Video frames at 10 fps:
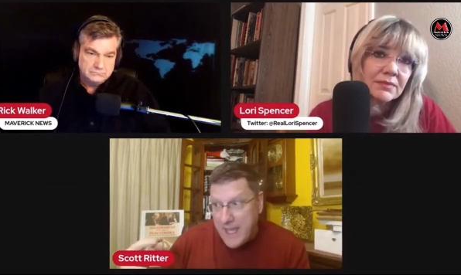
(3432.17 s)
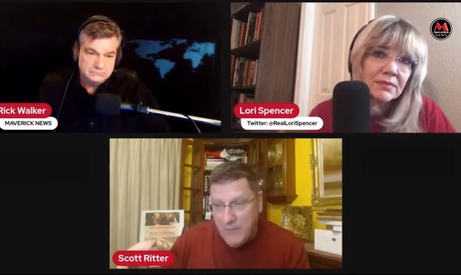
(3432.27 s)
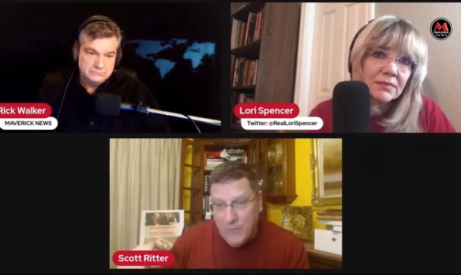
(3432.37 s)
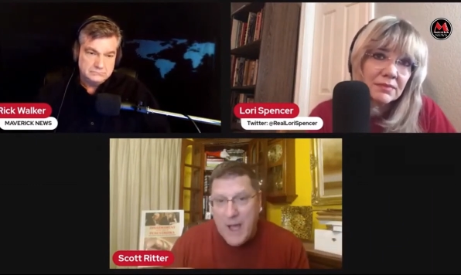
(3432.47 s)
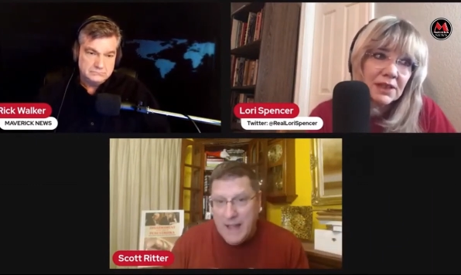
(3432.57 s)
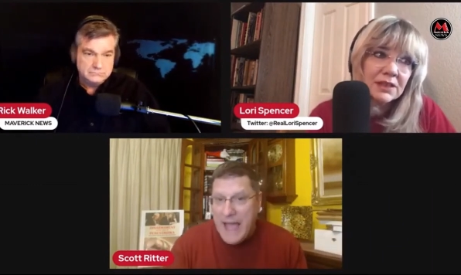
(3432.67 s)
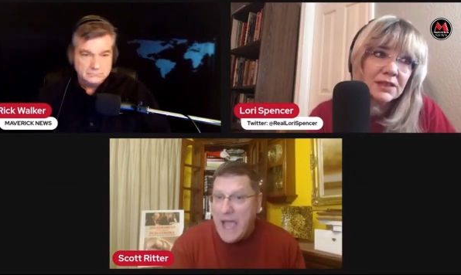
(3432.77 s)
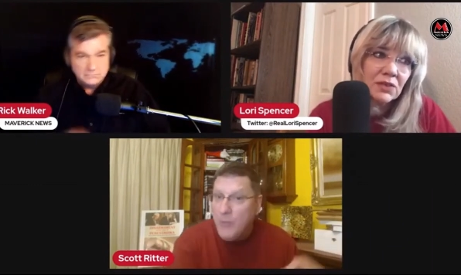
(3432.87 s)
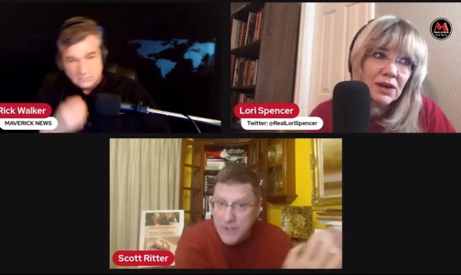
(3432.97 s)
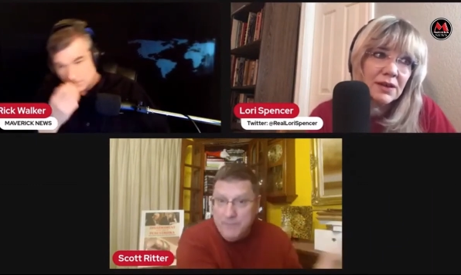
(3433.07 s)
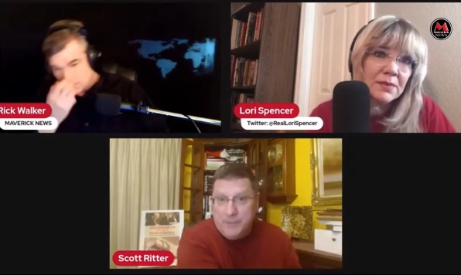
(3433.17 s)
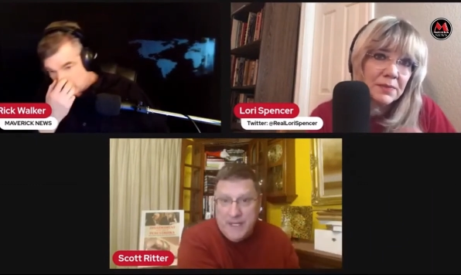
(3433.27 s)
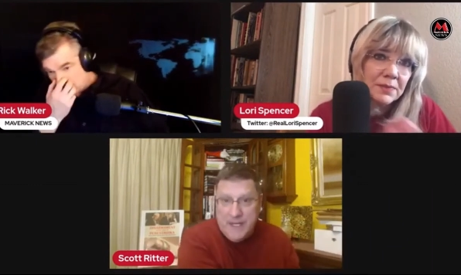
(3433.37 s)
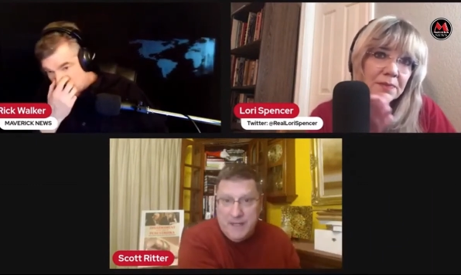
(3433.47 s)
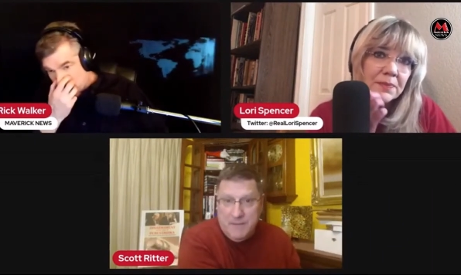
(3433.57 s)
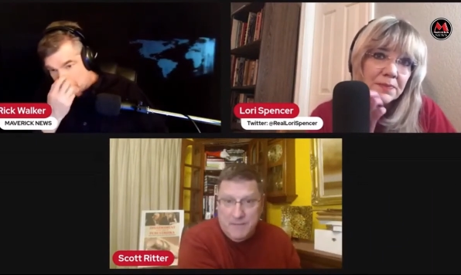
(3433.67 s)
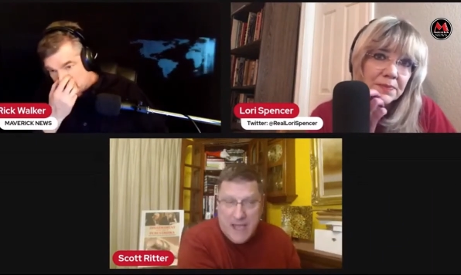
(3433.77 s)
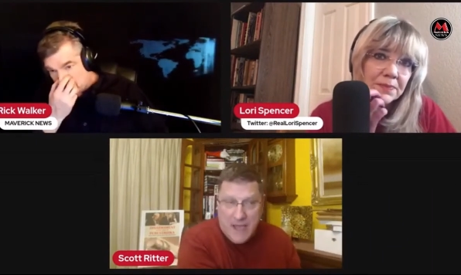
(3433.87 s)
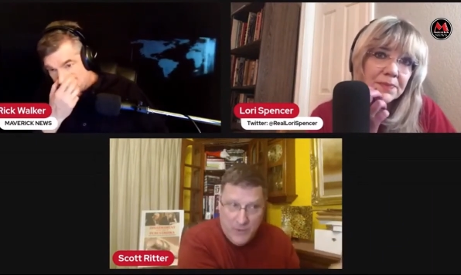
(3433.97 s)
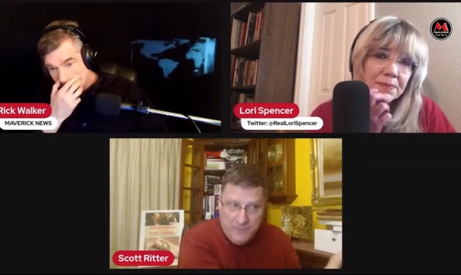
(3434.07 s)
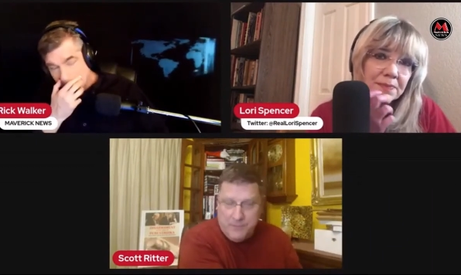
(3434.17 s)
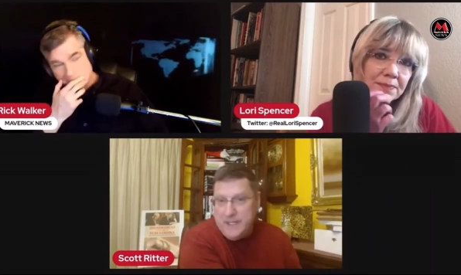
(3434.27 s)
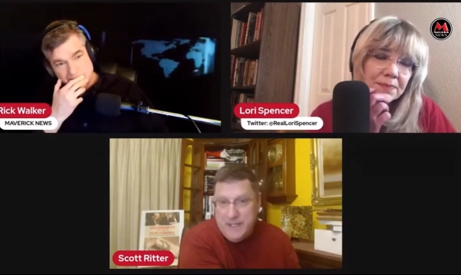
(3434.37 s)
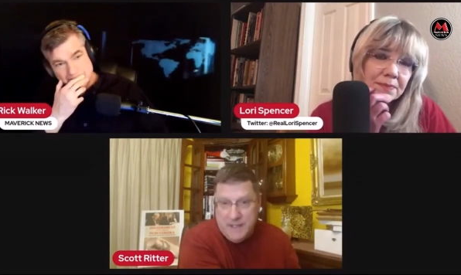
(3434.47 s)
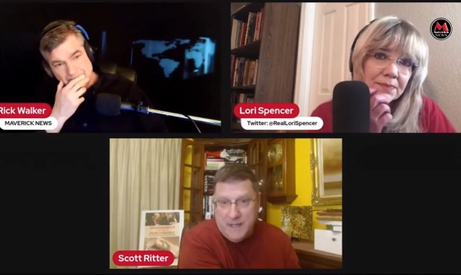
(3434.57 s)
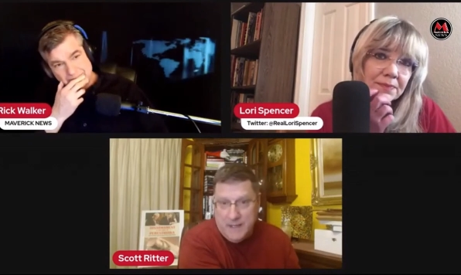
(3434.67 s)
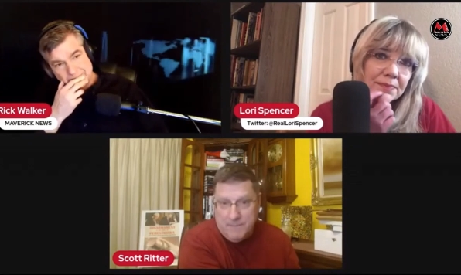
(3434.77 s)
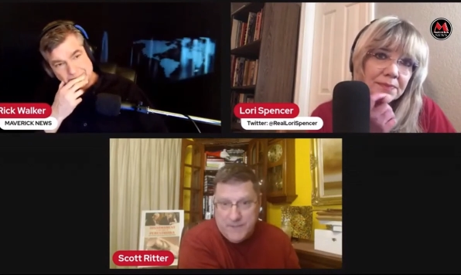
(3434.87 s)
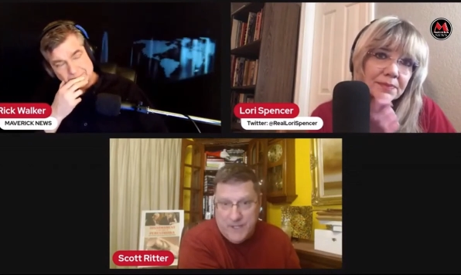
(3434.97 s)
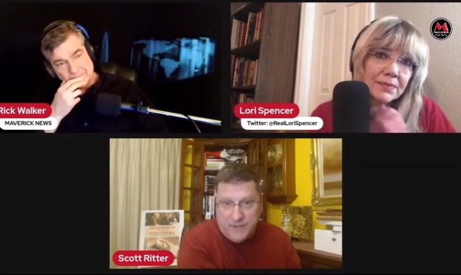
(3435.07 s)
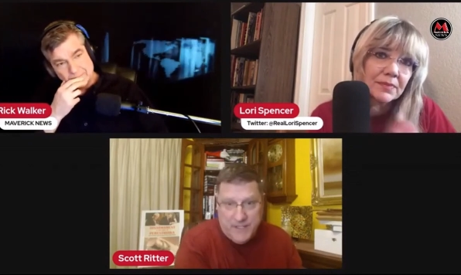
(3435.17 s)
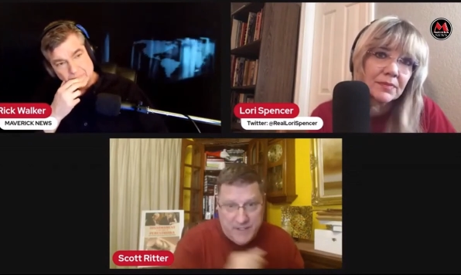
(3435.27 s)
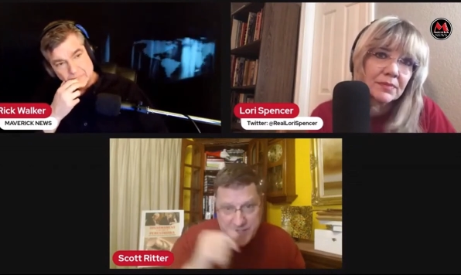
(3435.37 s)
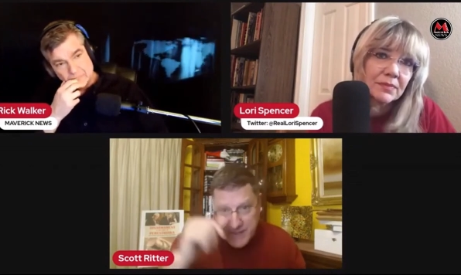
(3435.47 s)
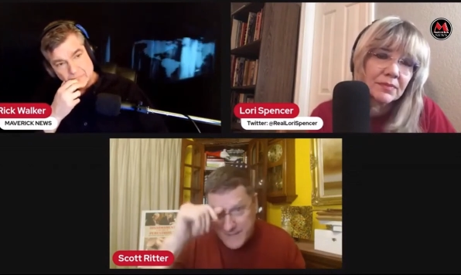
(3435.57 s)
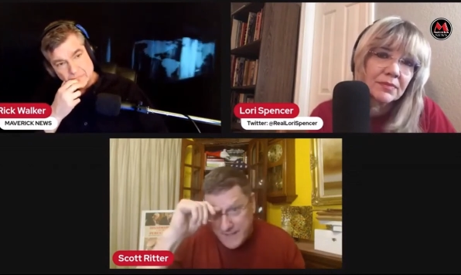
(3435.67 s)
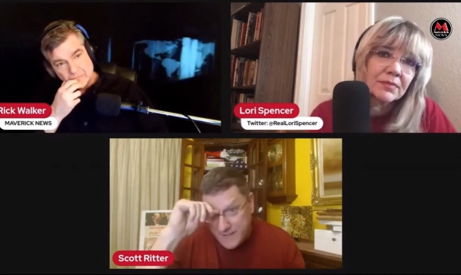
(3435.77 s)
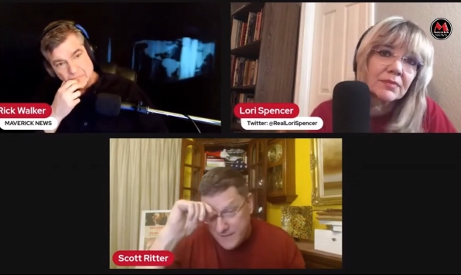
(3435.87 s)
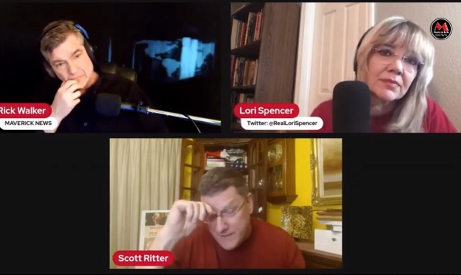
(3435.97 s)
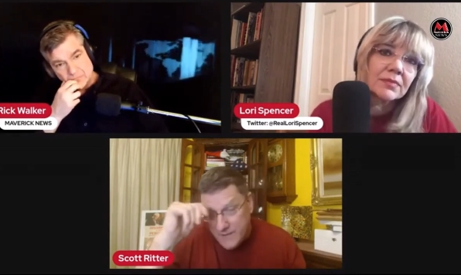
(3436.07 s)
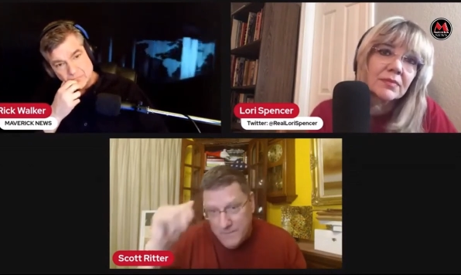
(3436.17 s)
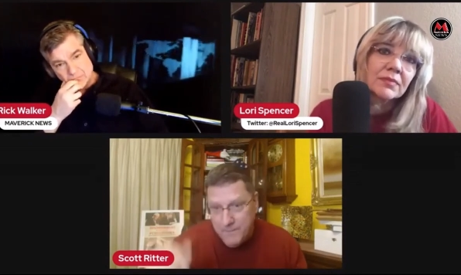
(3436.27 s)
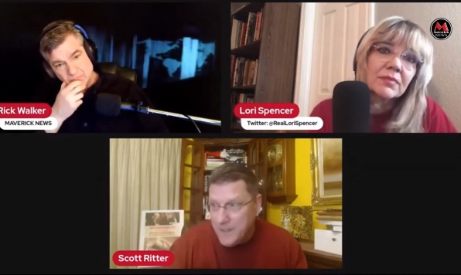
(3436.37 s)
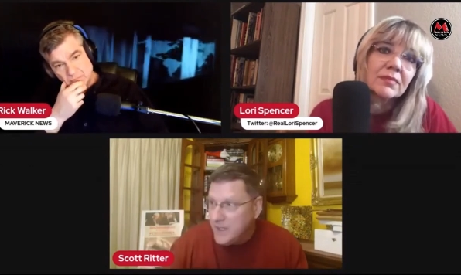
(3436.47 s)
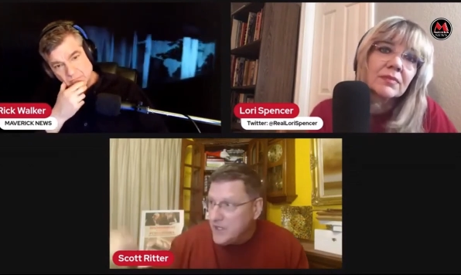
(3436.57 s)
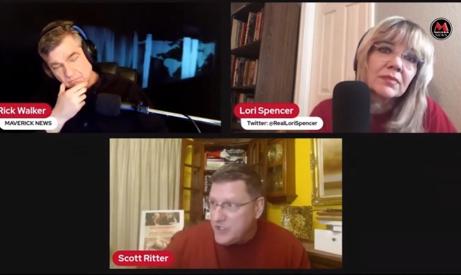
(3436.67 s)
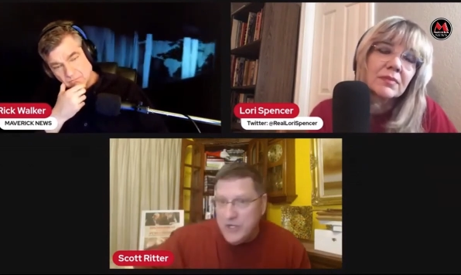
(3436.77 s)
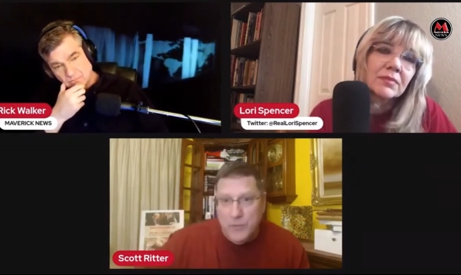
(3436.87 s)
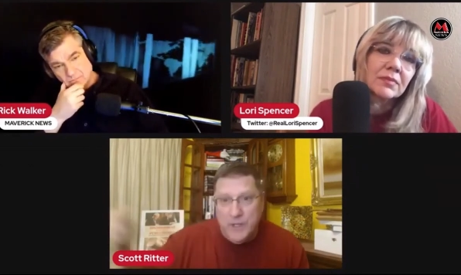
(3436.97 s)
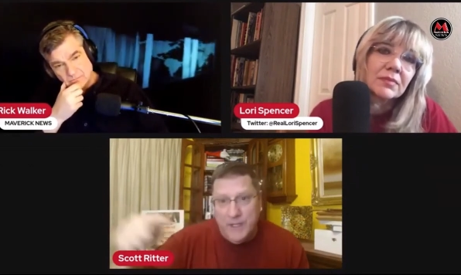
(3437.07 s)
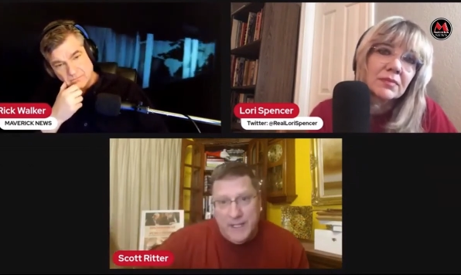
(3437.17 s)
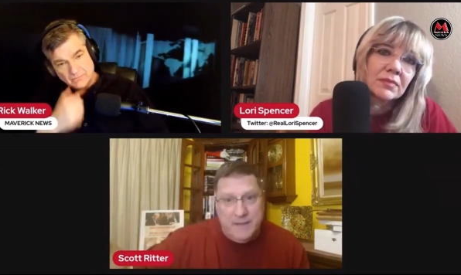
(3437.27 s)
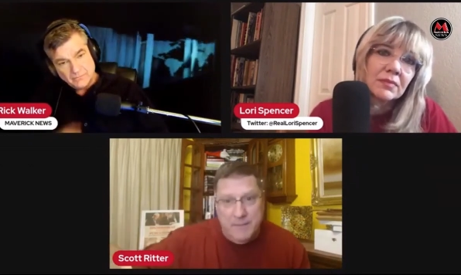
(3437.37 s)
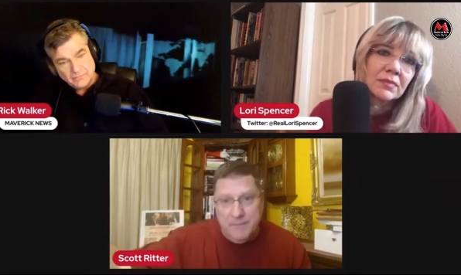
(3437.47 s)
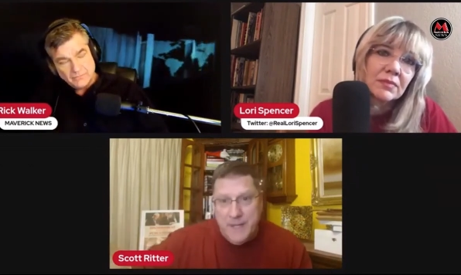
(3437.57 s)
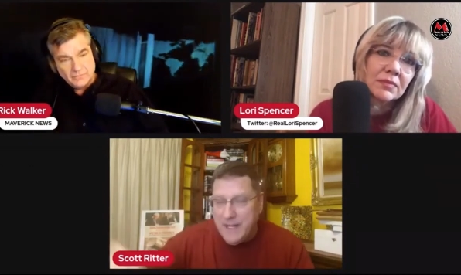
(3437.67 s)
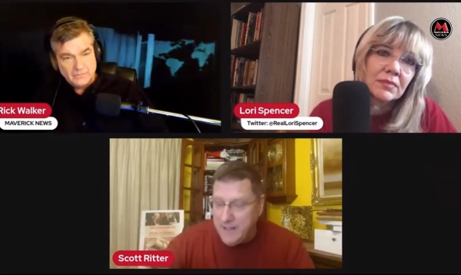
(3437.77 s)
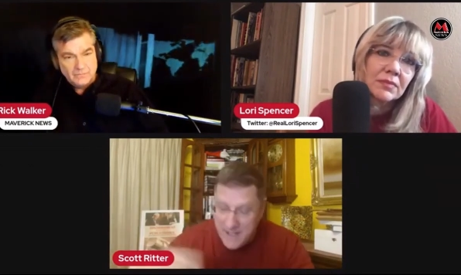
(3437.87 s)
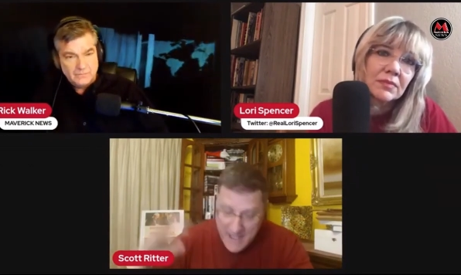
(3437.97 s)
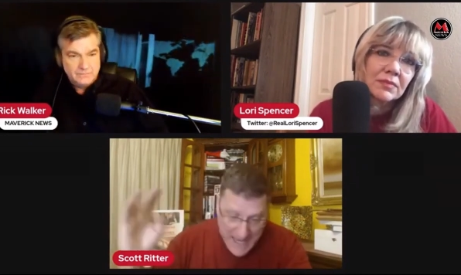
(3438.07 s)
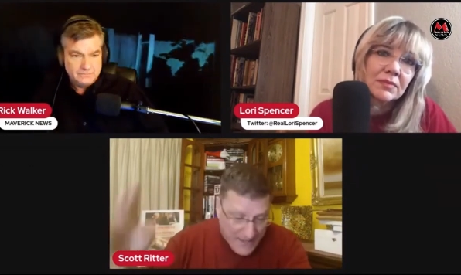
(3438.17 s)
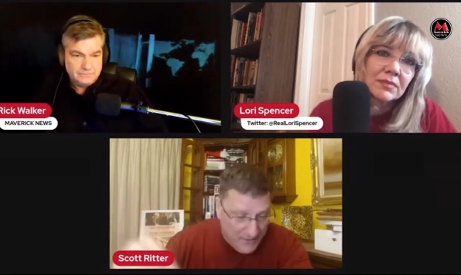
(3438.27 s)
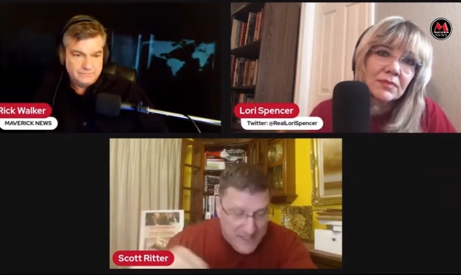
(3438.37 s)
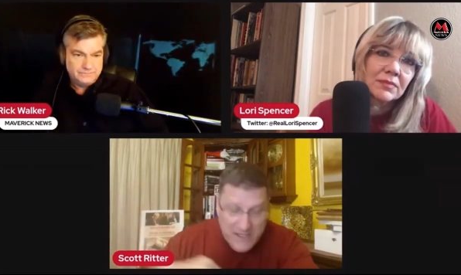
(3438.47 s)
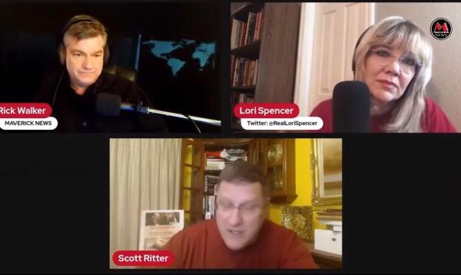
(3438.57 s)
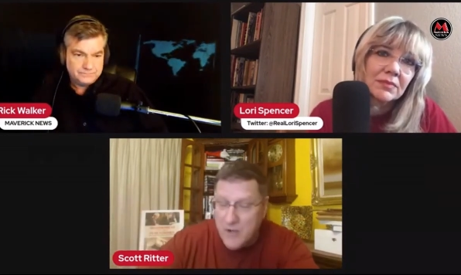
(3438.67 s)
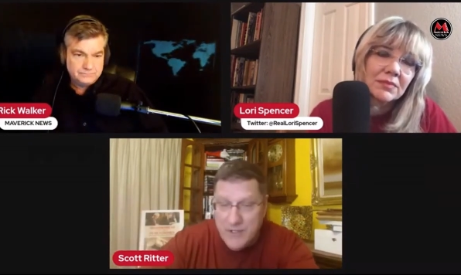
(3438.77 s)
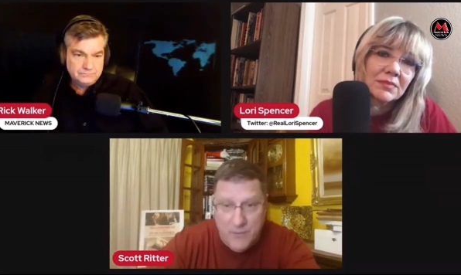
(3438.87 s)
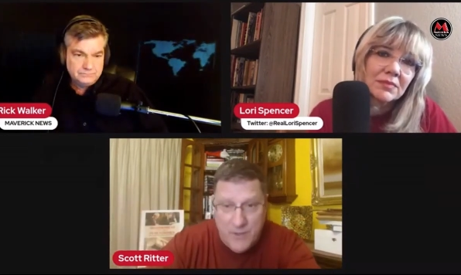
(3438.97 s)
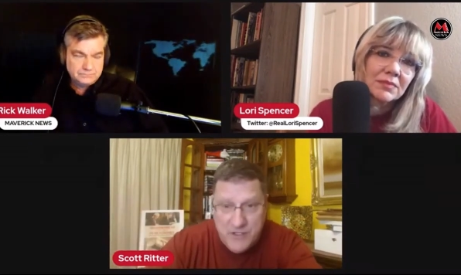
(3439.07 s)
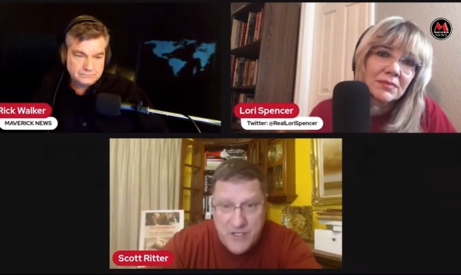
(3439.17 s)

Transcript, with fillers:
Speaker 1: And while I wouldn't plead, I wouldn't plead uh, guilty to something I didn't do. She wouldn't let them beat. And I don't need to go into what